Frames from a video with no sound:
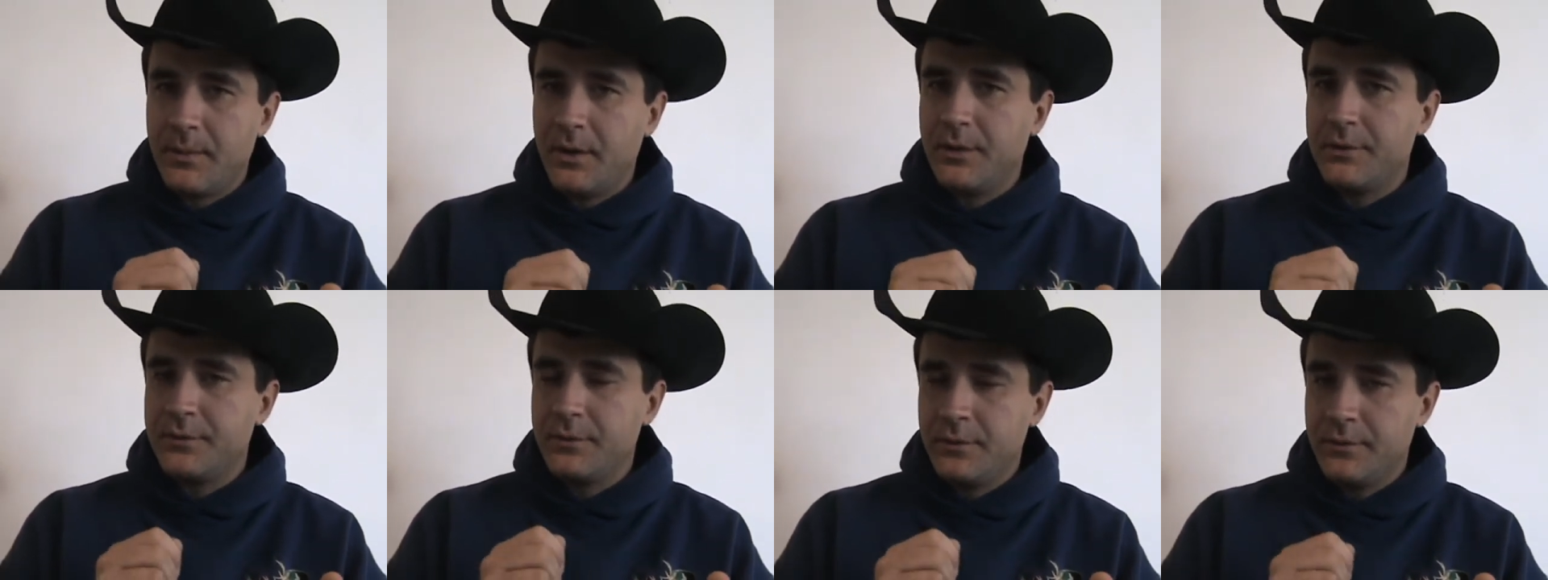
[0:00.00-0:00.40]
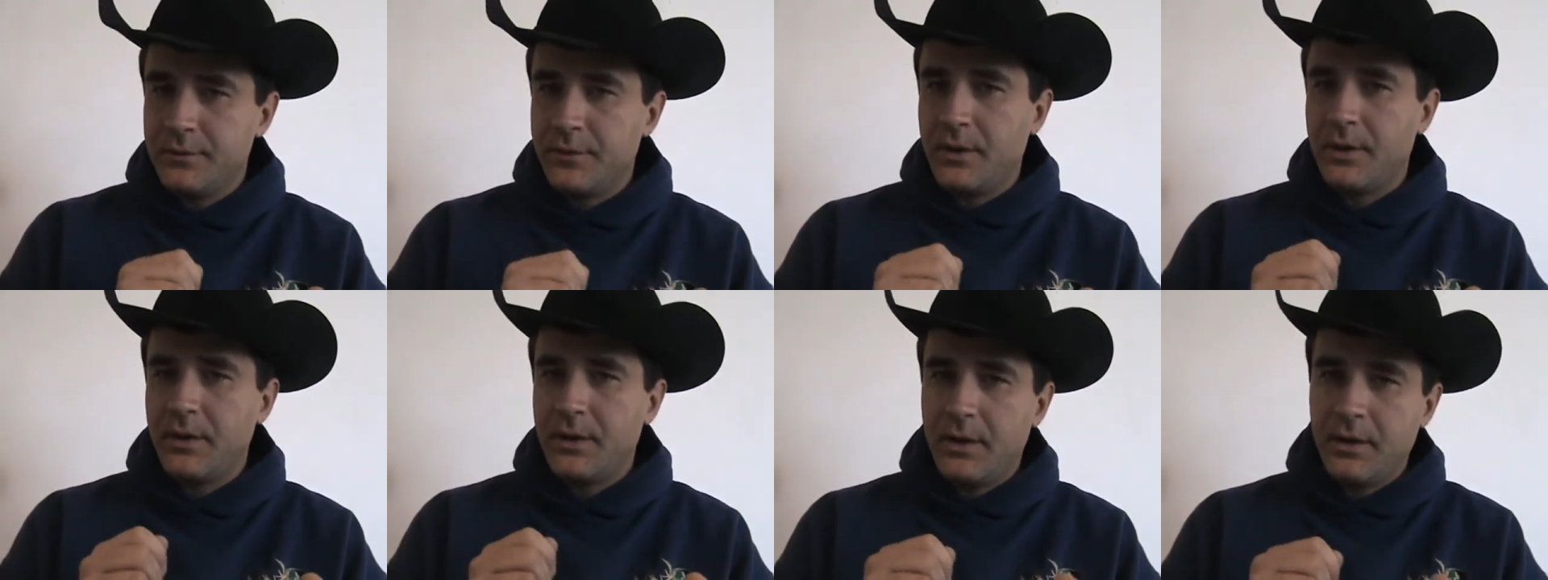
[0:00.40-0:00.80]
and as soon as
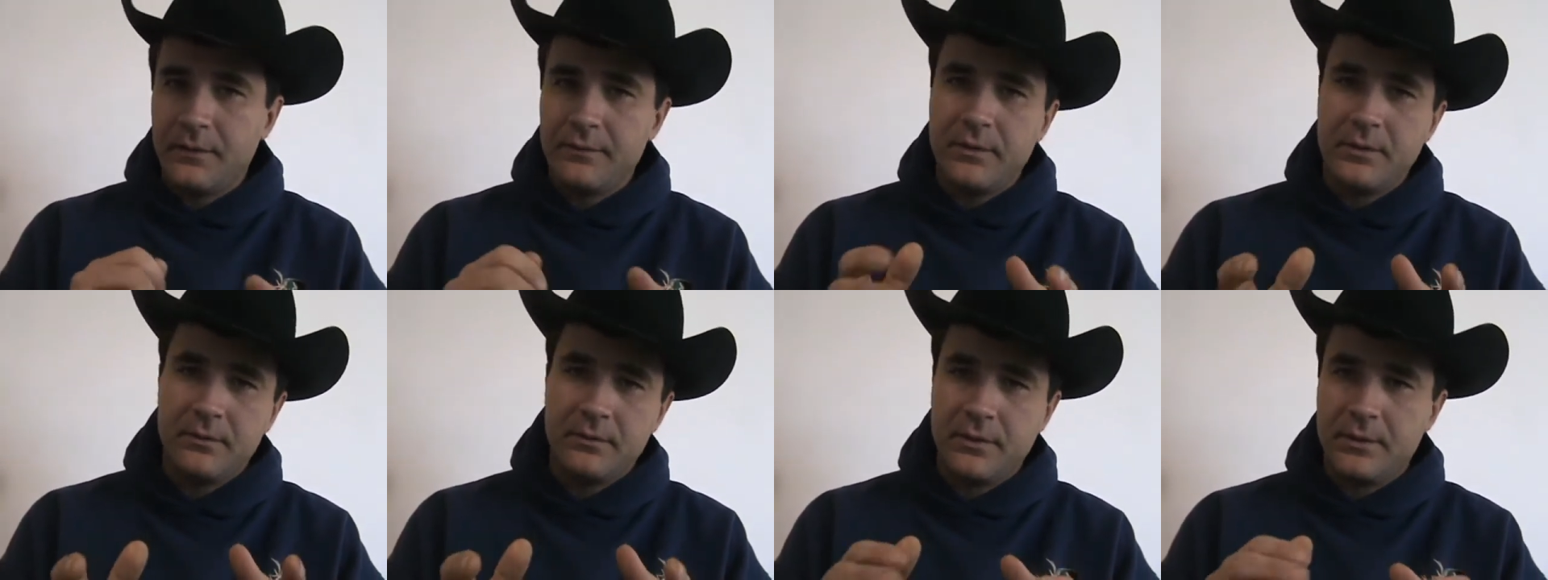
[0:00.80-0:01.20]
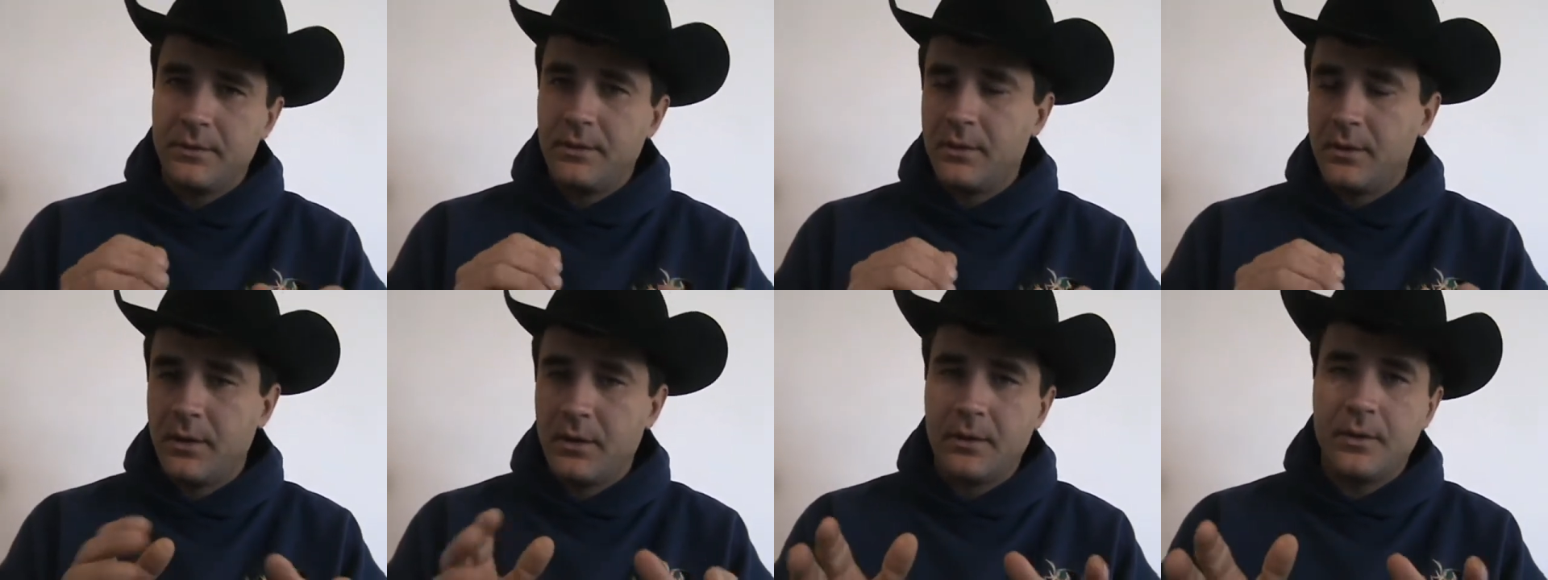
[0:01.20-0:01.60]
they give,
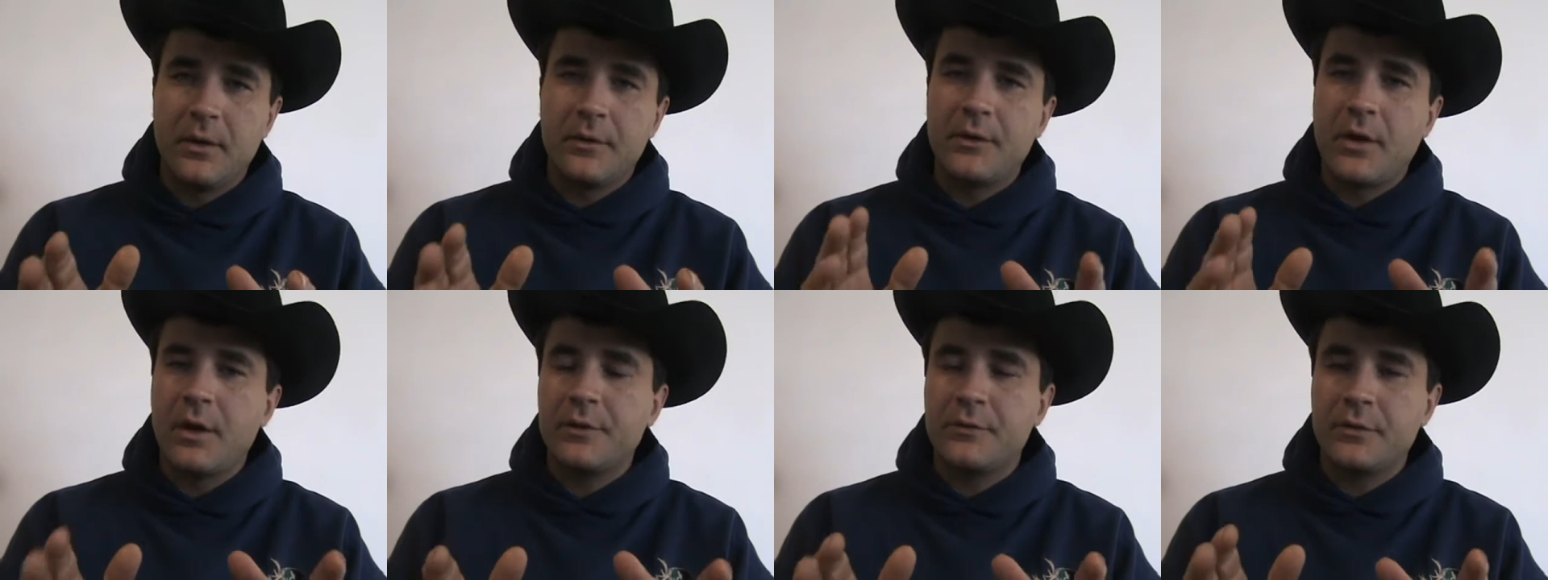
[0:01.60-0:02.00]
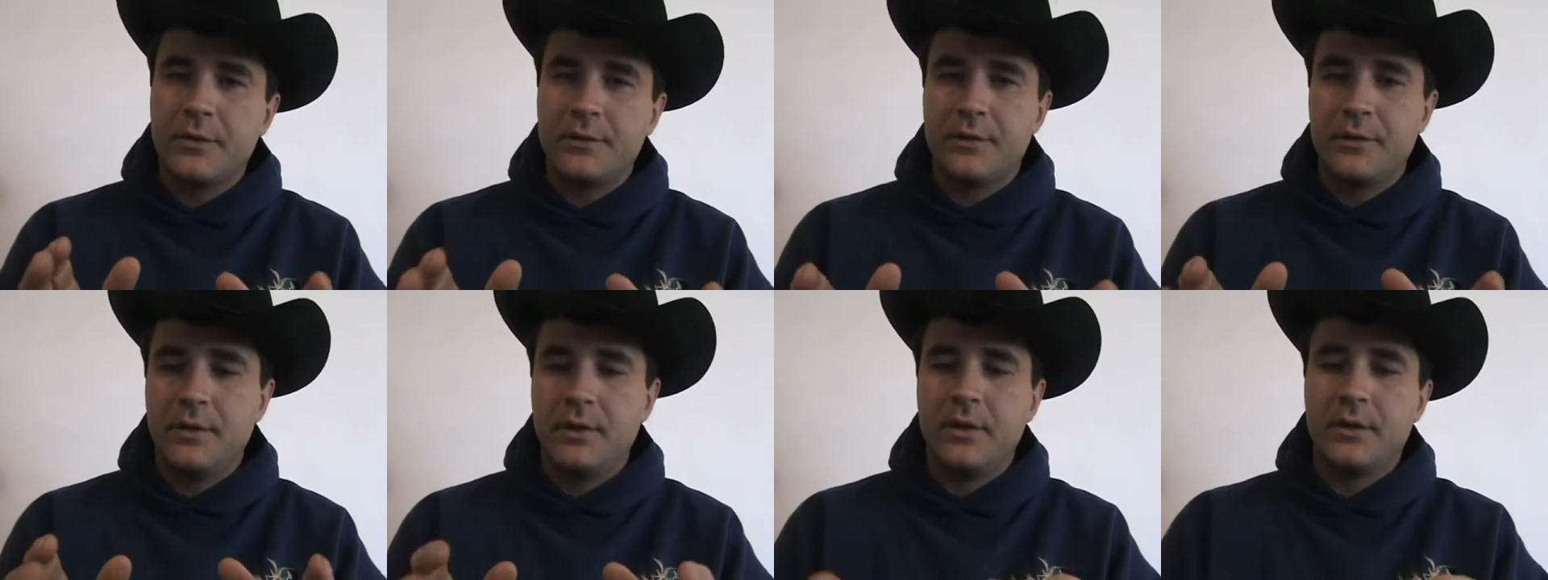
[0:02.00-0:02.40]
you know, there's all
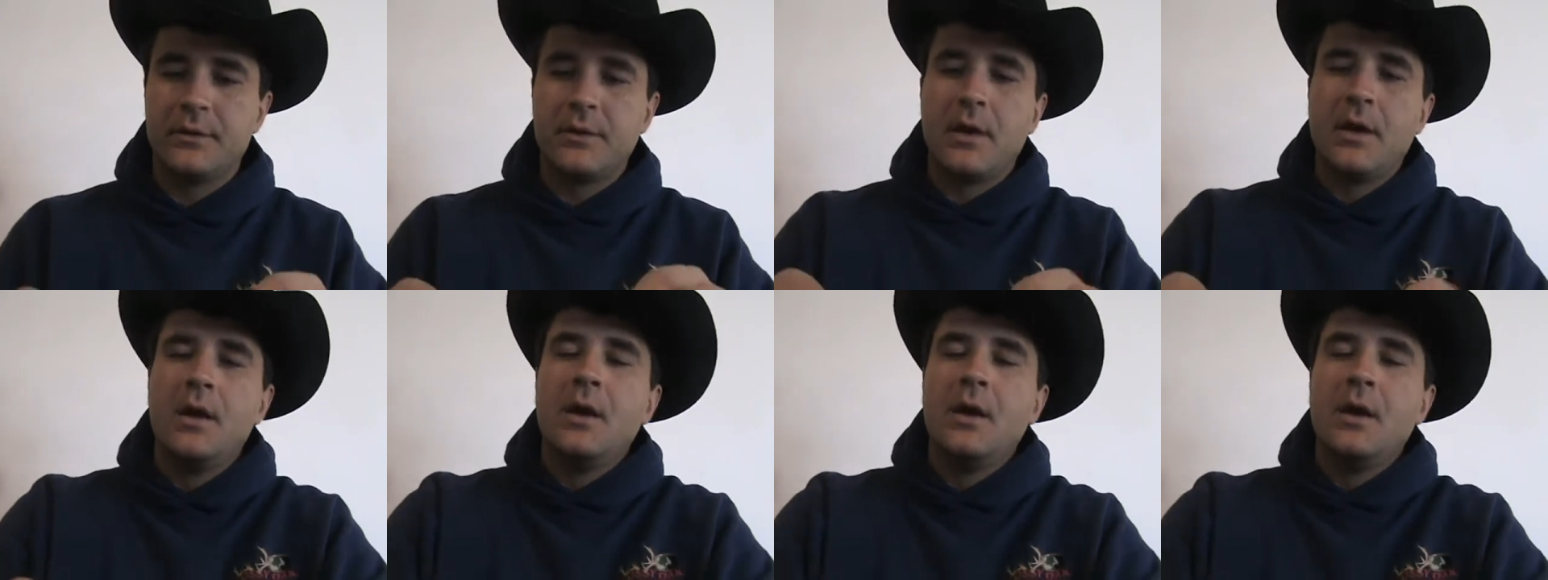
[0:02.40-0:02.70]
sorts of deals.